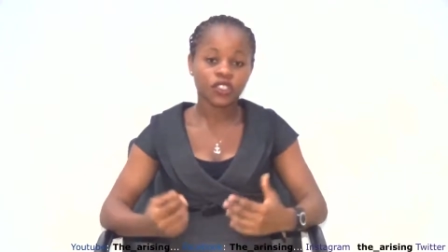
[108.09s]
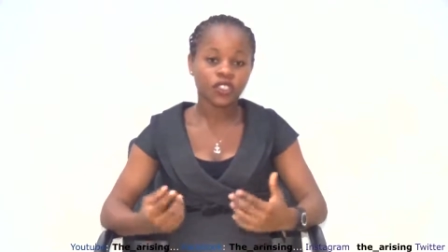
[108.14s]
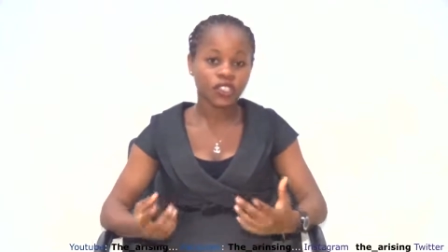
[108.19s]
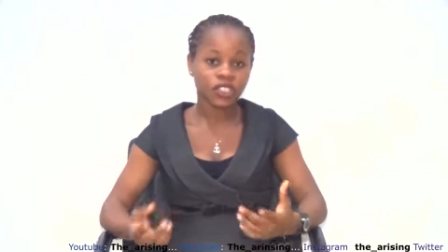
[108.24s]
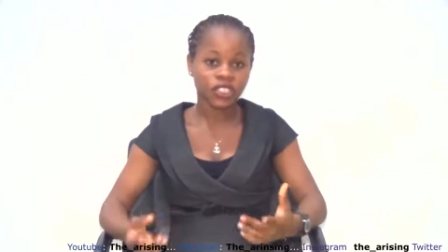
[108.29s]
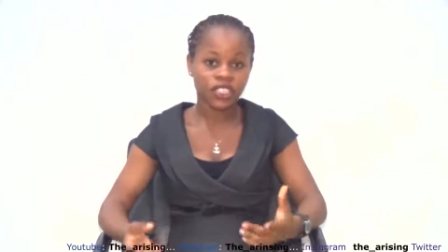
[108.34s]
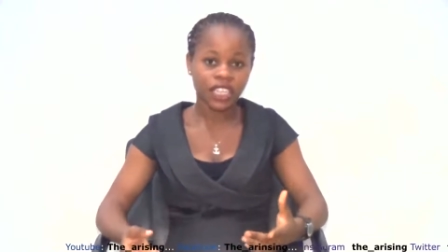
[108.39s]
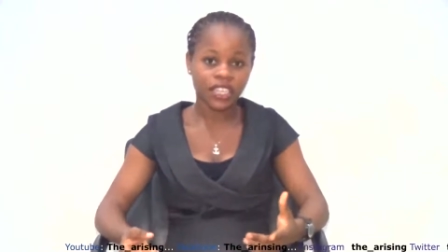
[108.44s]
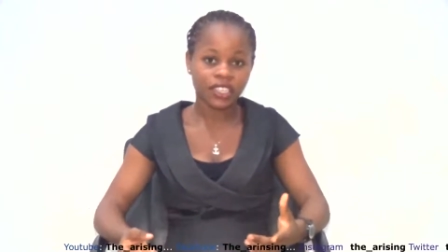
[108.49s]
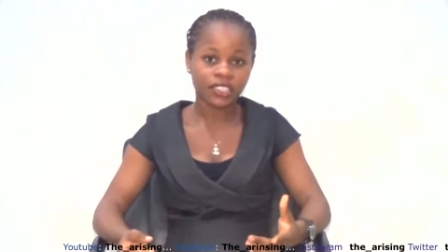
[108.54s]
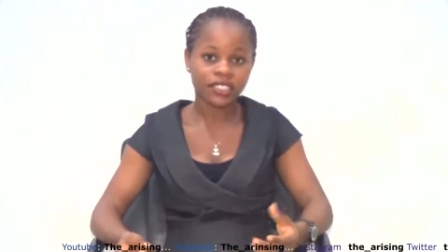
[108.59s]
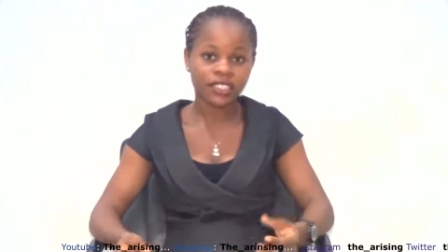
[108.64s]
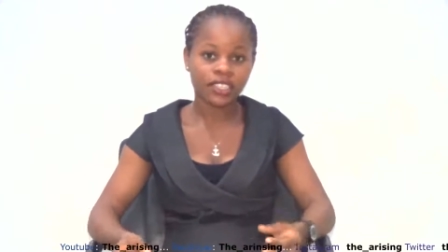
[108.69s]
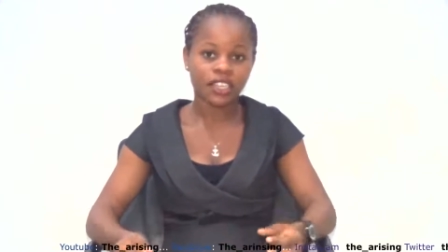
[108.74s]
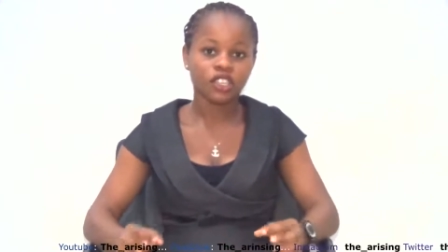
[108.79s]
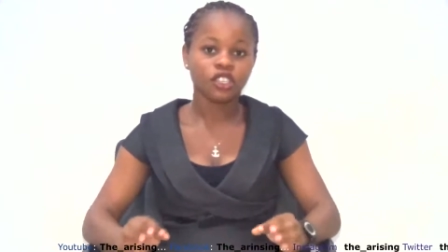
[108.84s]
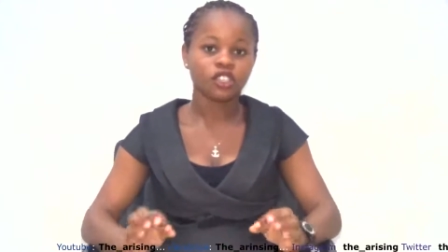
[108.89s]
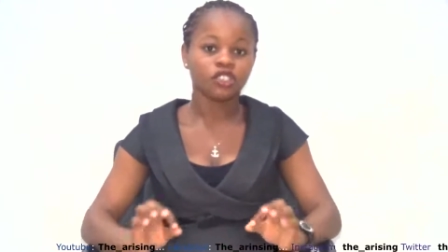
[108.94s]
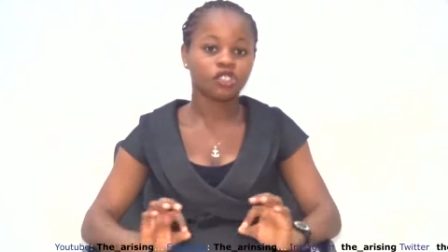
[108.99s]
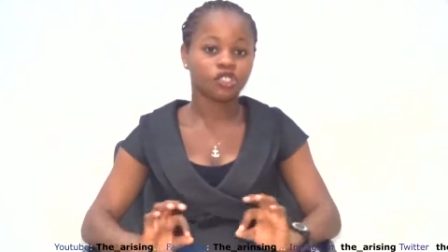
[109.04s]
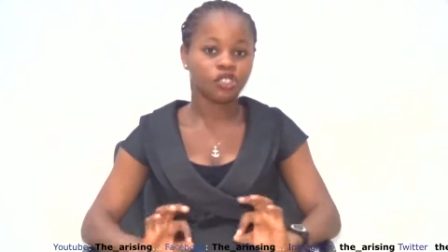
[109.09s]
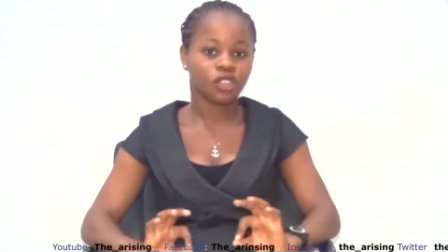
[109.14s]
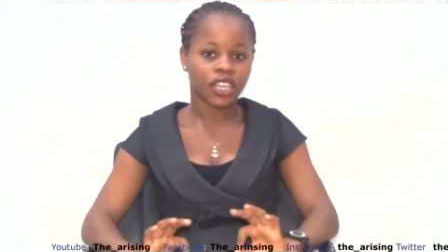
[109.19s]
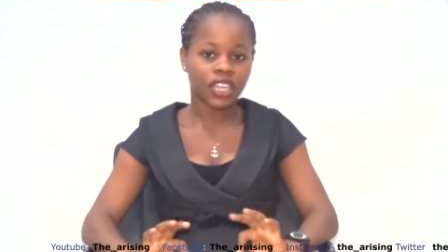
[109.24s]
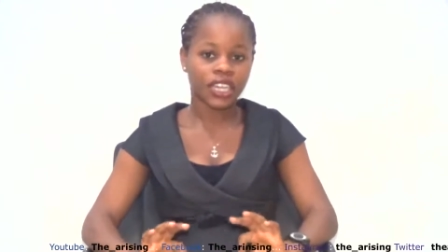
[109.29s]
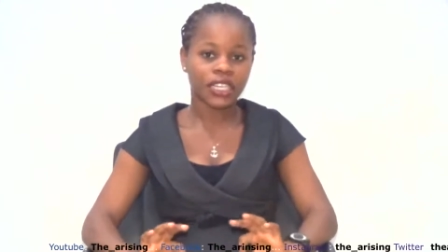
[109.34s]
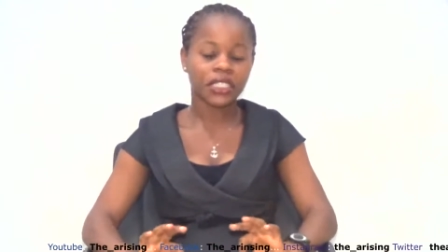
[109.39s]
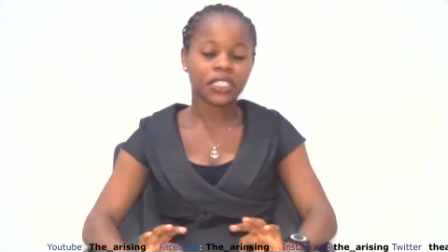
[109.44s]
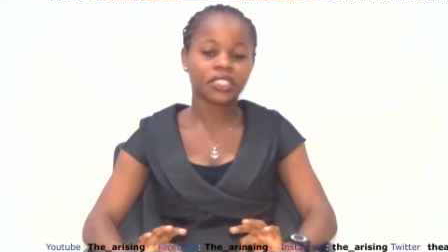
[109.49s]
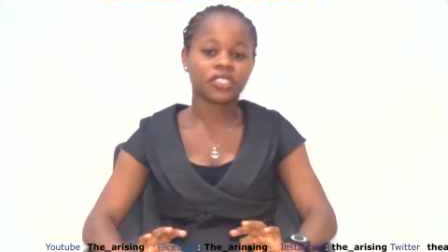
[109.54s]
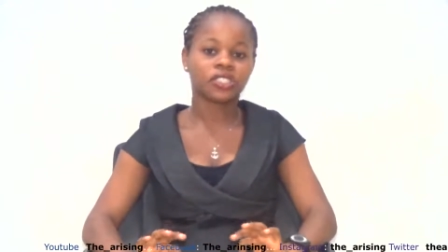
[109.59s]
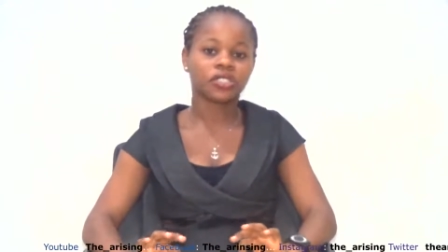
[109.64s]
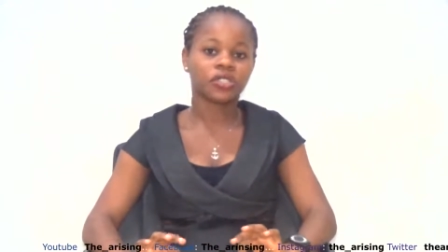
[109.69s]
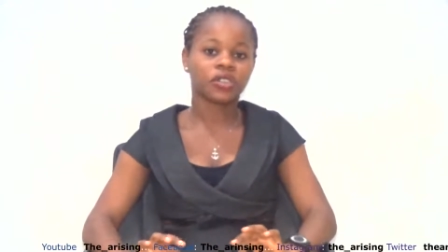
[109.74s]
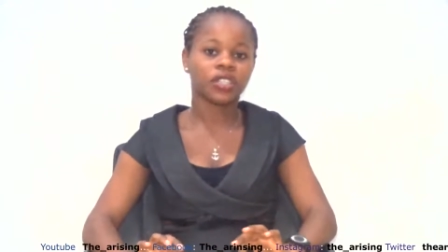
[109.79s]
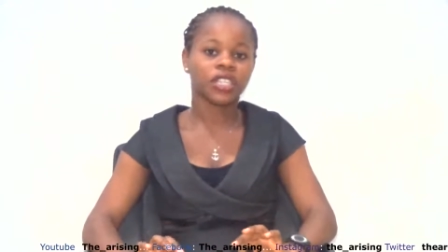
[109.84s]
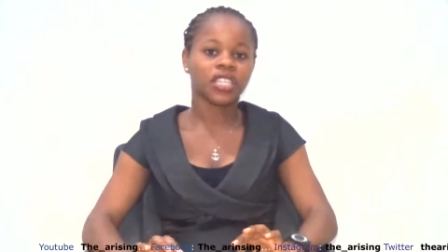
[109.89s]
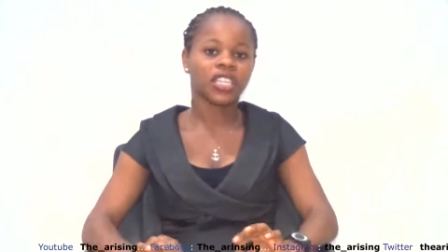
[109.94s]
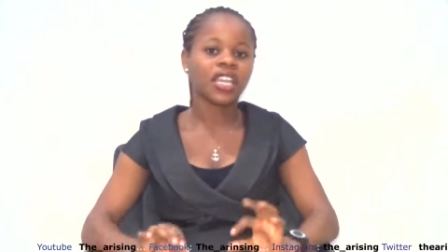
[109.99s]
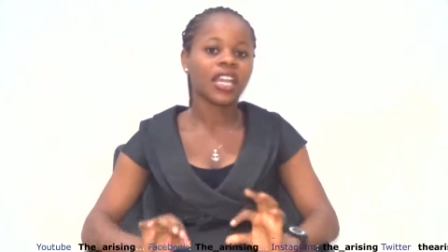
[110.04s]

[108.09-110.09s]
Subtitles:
such as drug addiction,